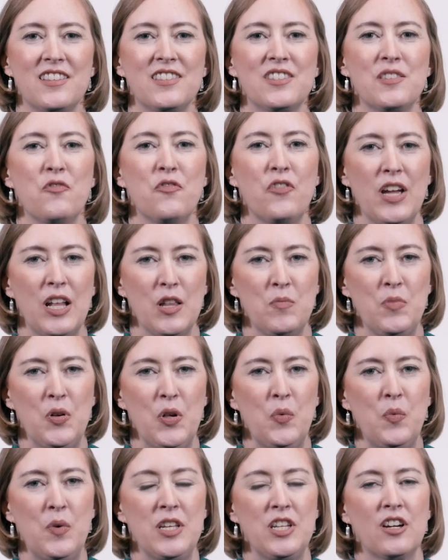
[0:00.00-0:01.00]
it's
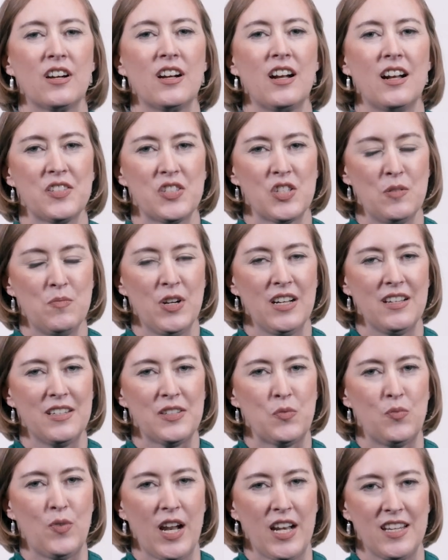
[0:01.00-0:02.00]
available when your customer
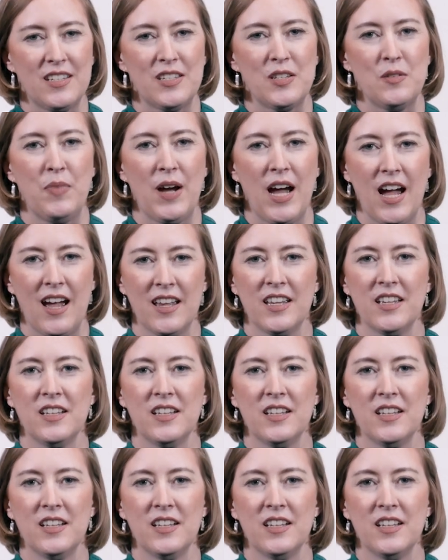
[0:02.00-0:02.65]
is ready to buy.